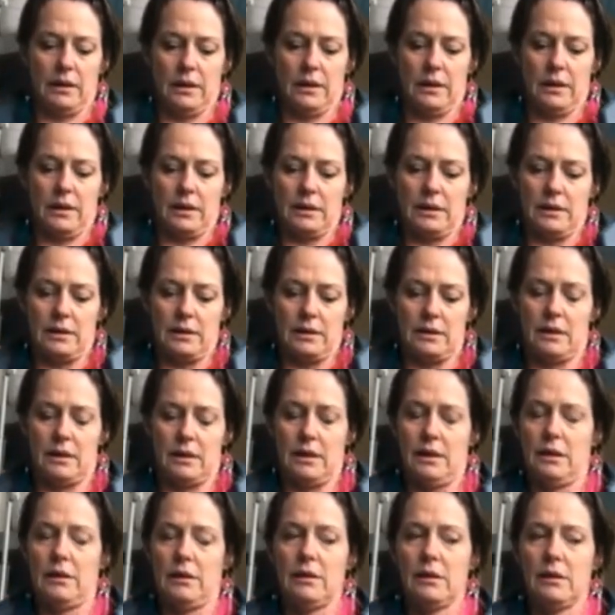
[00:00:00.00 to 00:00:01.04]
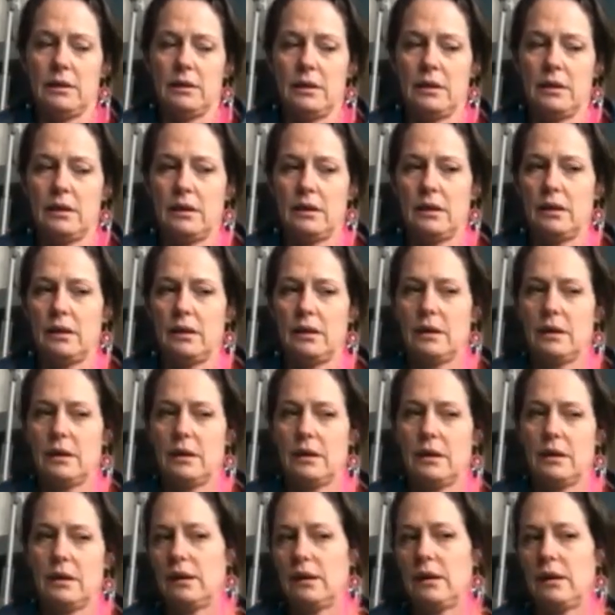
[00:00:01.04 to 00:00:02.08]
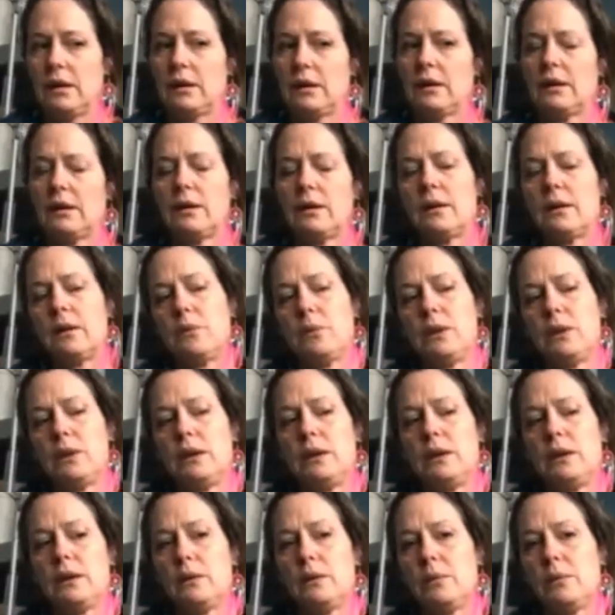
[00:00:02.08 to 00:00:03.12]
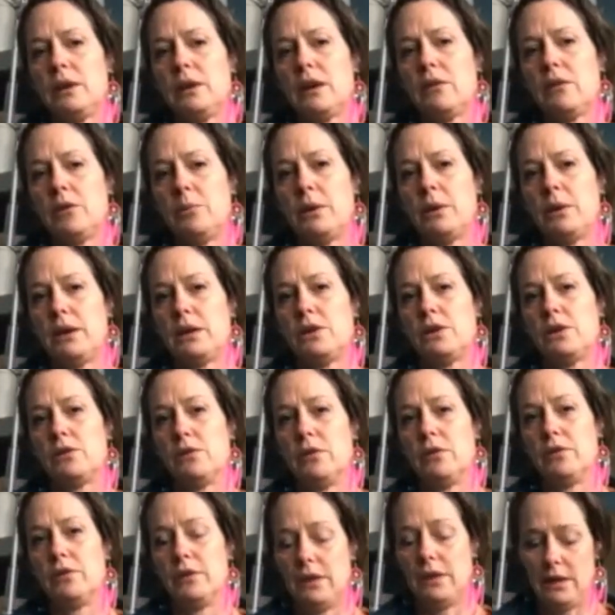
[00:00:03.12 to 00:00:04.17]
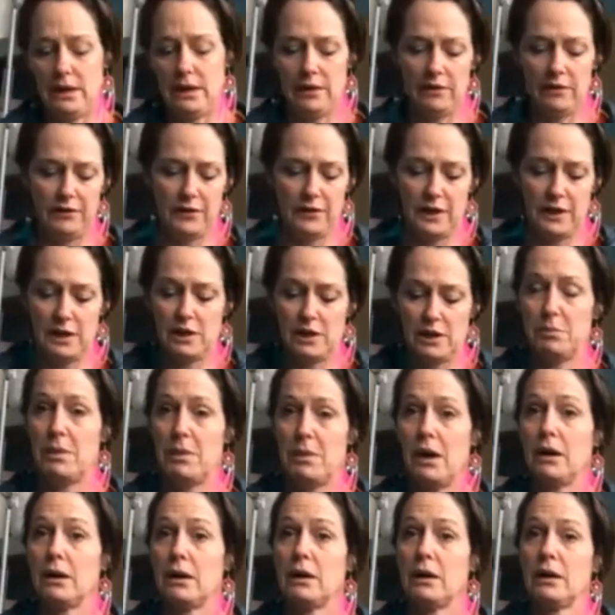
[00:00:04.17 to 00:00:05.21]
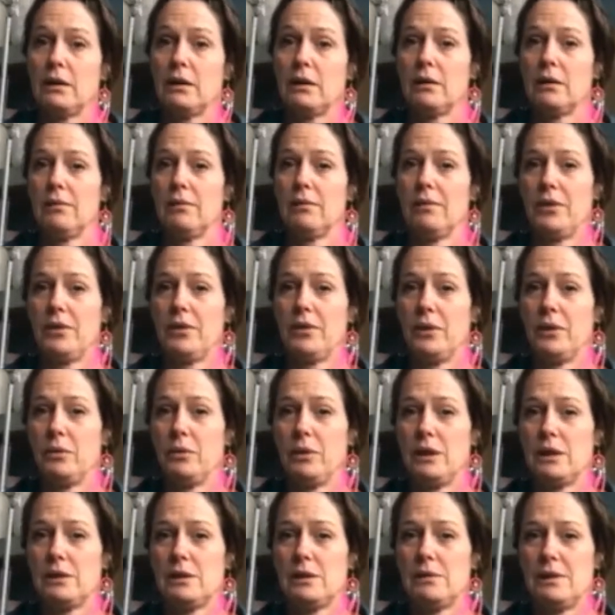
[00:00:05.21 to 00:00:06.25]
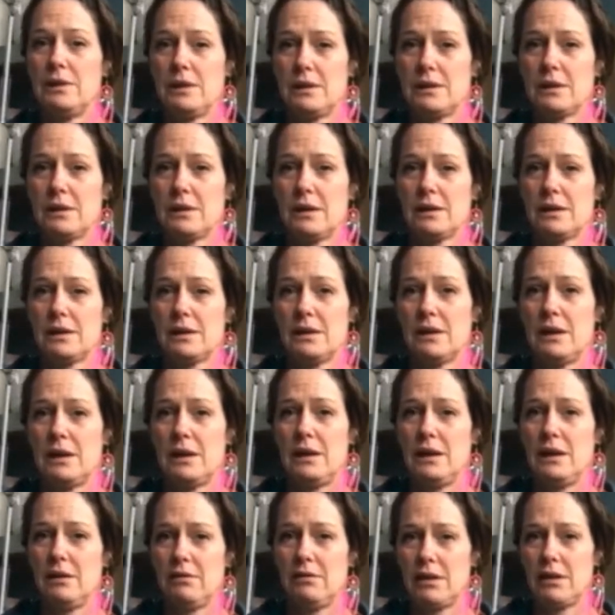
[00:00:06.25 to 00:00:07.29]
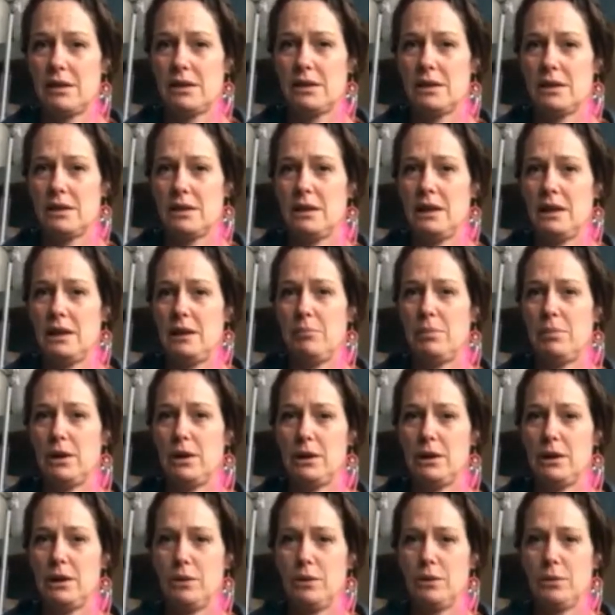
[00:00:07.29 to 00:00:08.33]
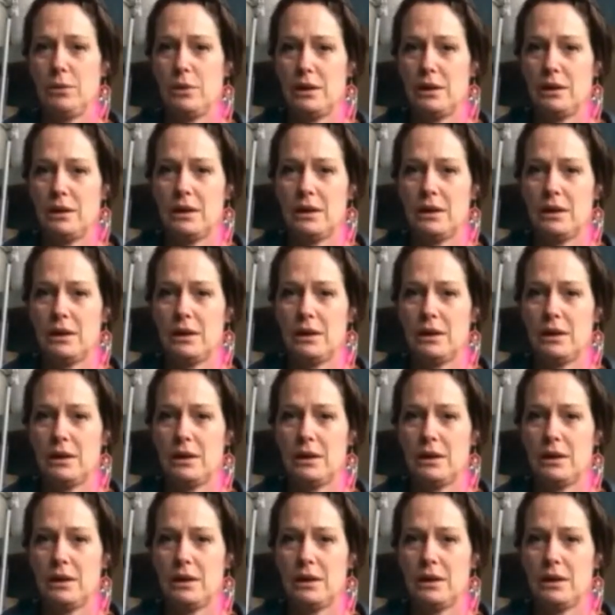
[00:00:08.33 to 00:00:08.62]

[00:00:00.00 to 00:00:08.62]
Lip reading: So, yeah, could we have a picture of the finished mug that we discussed earlier, Richard, the blue one?